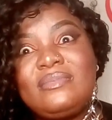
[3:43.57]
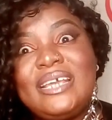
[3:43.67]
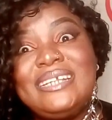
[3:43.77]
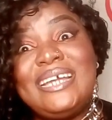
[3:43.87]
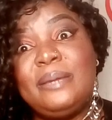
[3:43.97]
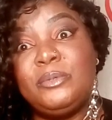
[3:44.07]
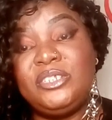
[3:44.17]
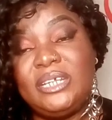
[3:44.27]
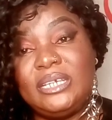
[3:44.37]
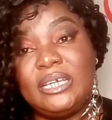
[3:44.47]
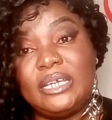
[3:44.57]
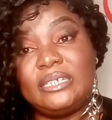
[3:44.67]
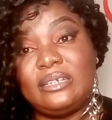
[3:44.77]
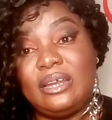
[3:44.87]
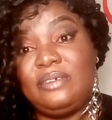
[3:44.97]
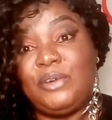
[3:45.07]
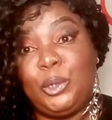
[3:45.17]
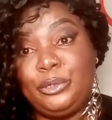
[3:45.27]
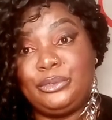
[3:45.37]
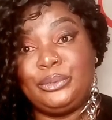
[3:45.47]
Diamond taking it, leave
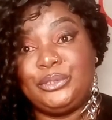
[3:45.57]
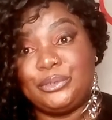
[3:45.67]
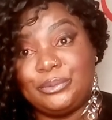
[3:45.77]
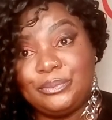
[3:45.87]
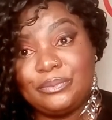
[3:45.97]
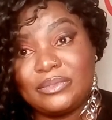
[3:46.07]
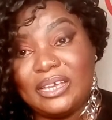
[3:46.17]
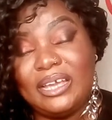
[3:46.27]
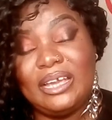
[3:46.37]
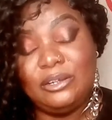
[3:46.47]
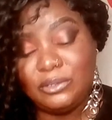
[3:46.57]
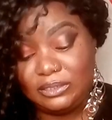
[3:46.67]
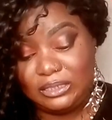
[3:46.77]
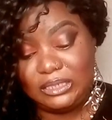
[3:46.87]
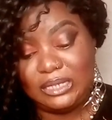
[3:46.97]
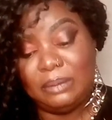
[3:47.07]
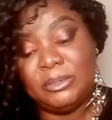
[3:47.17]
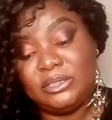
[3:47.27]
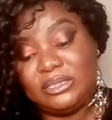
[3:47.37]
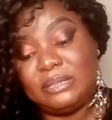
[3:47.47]
alone Zuchu. Okay, I don't see
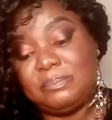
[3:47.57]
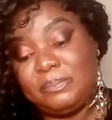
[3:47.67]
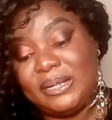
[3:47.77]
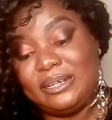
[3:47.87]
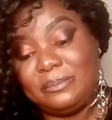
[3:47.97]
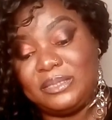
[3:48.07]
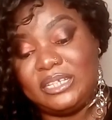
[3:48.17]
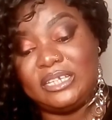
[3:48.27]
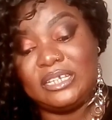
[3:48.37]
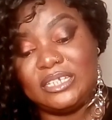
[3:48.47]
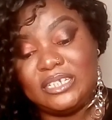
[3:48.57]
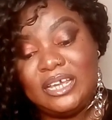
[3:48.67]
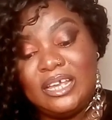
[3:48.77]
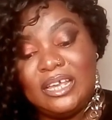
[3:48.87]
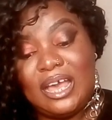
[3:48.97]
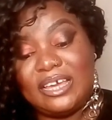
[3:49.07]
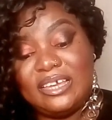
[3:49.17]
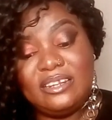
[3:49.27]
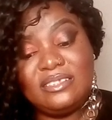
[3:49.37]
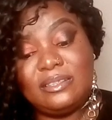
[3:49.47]
Diamond Platnumz taking it
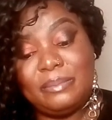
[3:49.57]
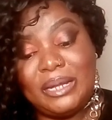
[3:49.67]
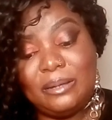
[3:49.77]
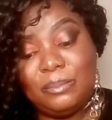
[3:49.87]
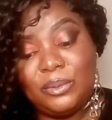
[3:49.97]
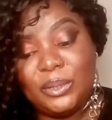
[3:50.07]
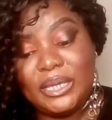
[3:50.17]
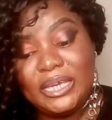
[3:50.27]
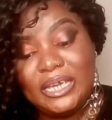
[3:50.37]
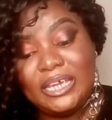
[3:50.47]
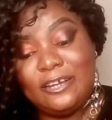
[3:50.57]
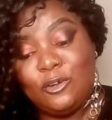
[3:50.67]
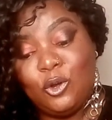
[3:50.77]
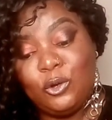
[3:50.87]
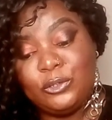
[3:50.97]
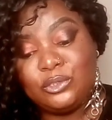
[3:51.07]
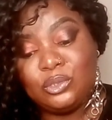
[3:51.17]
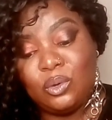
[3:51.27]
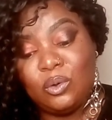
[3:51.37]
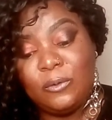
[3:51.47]
against the Burna Boy and
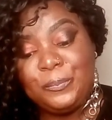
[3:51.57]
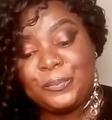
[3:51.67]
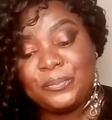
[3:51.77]
also